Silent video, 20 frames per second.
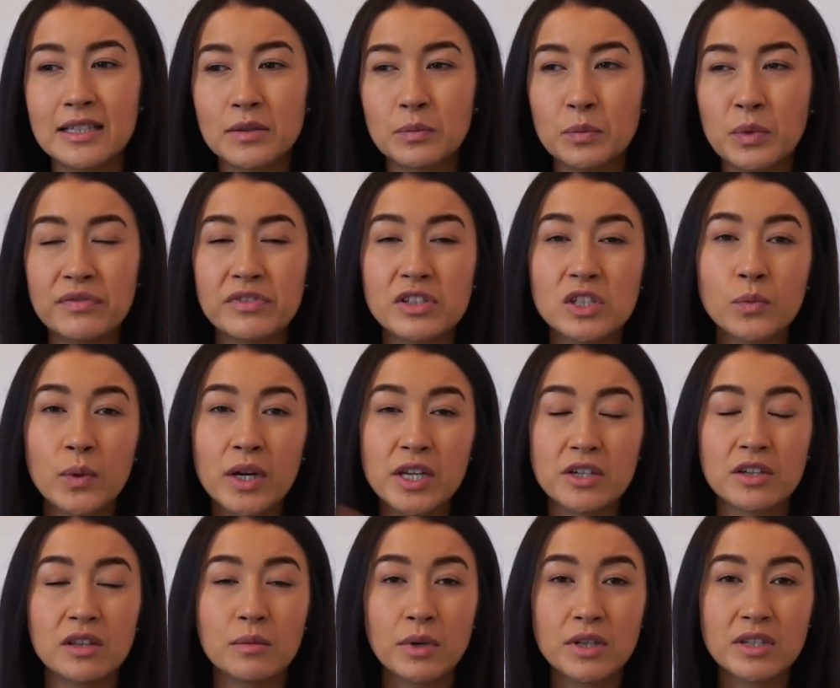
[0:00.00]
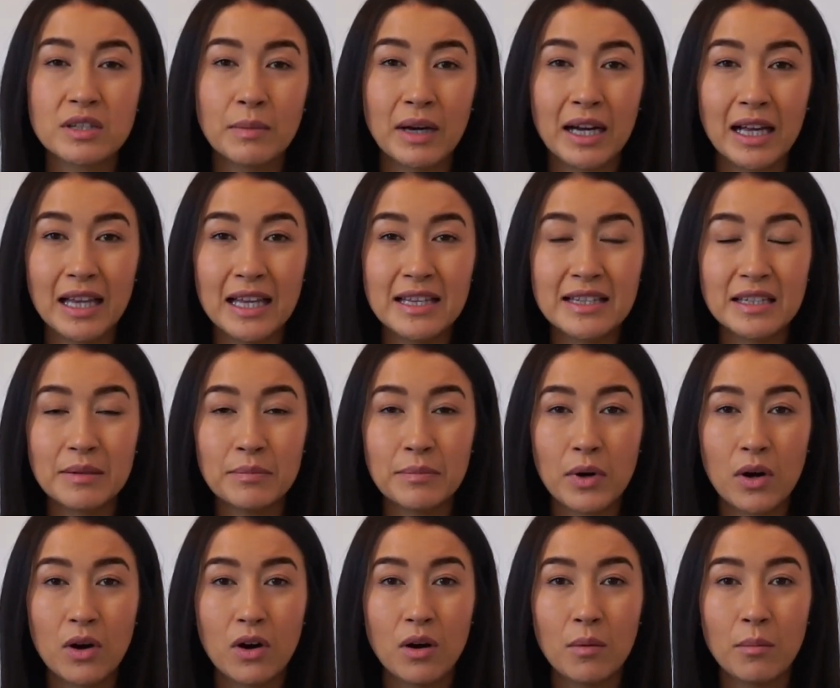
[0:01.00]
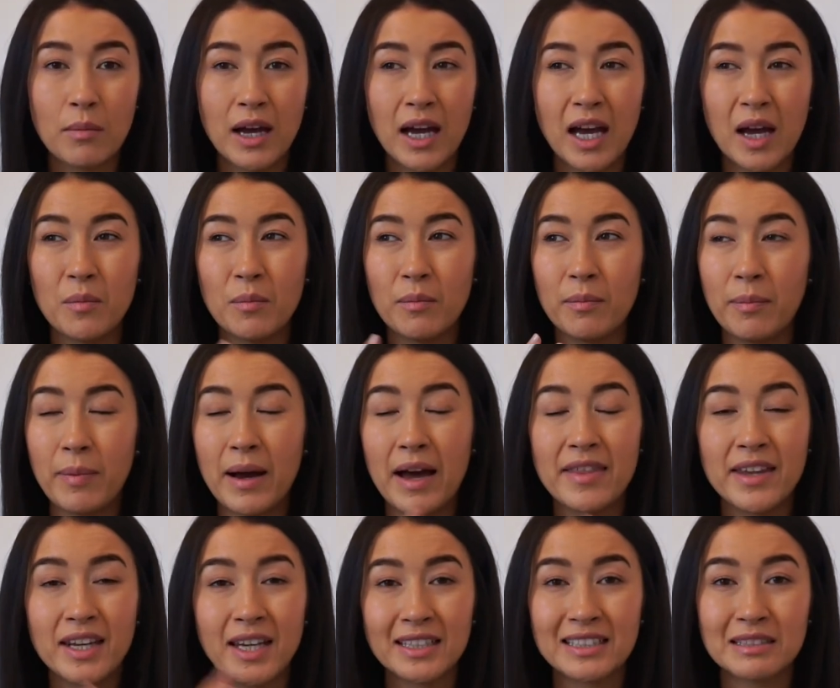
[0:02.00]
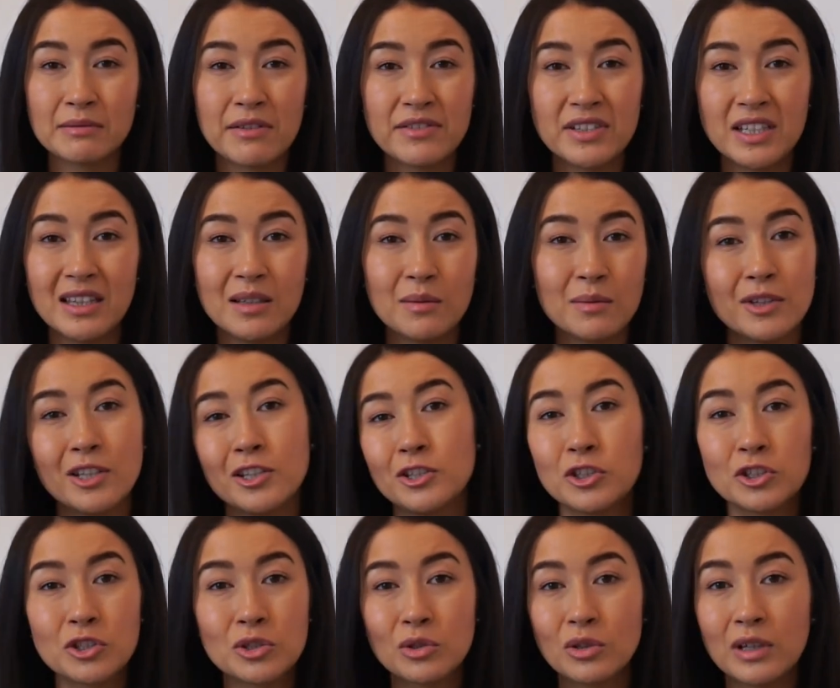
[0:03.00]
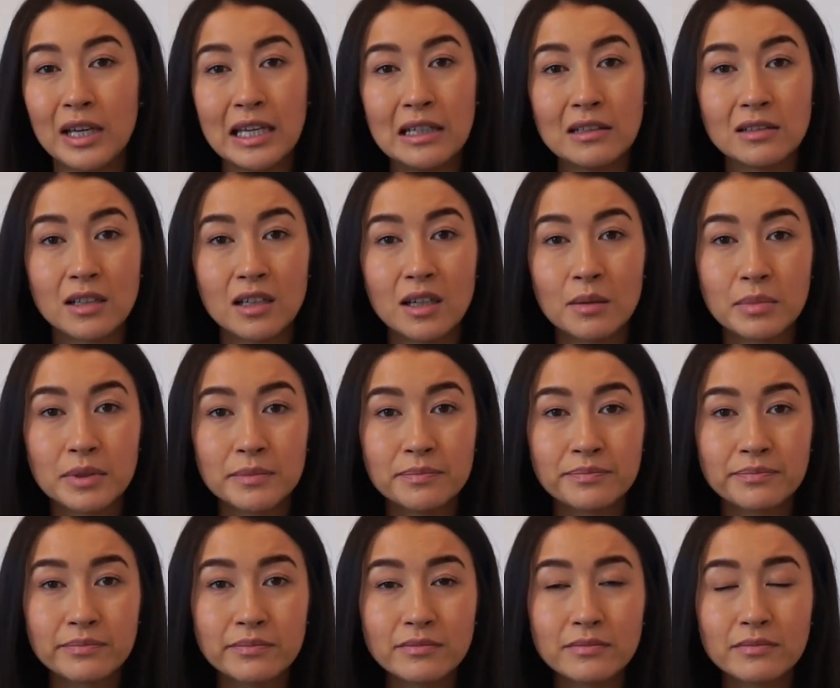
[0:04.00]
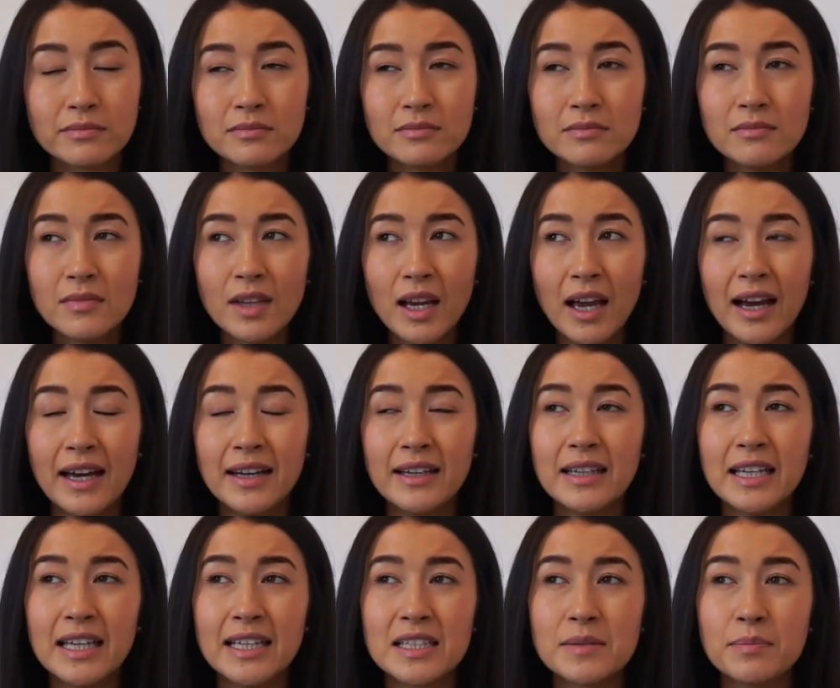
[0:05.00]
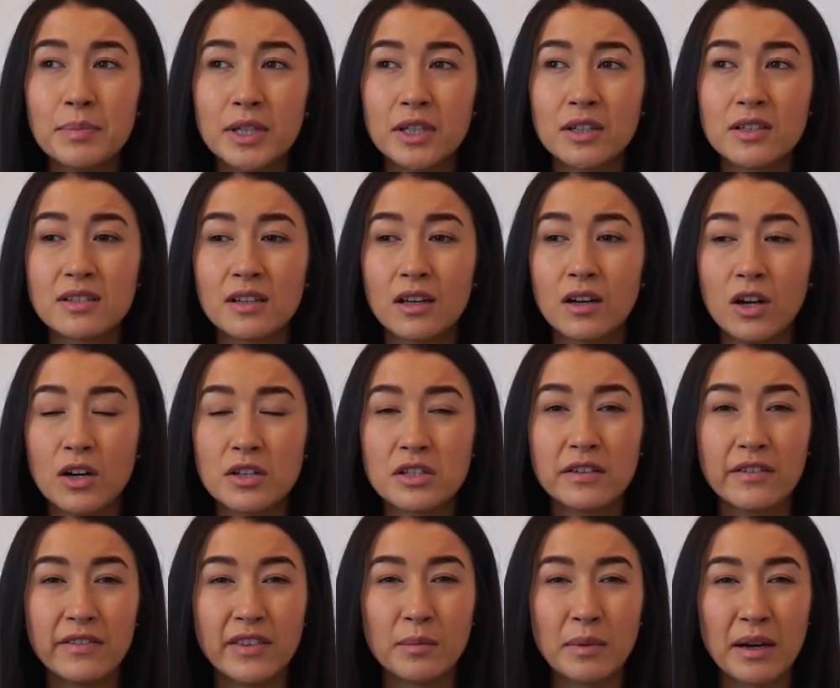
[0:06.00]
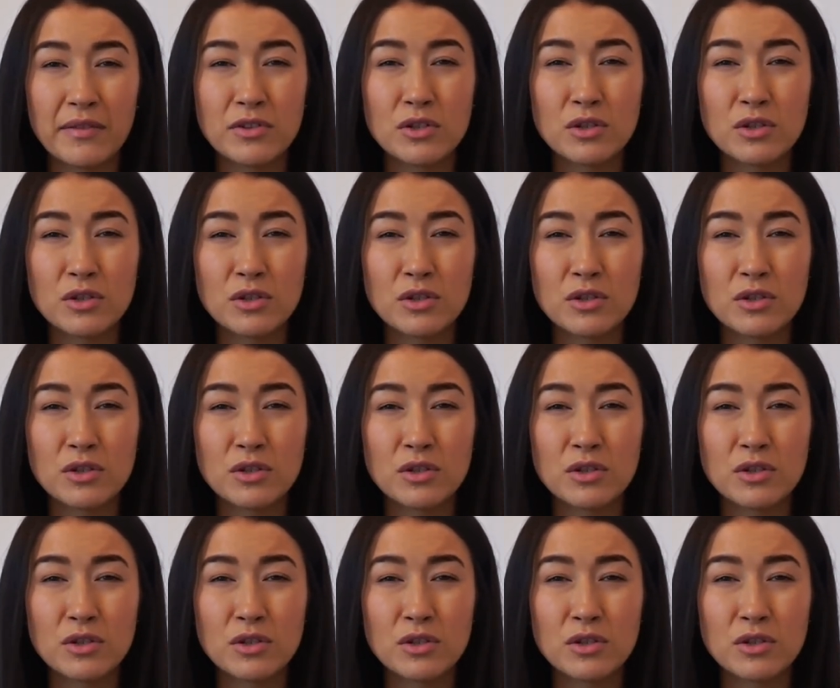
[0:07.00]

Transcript: we've switched them onto my cleansing balm, and by the next time I've seen them, it's just all healed up. And it's because a lot of them have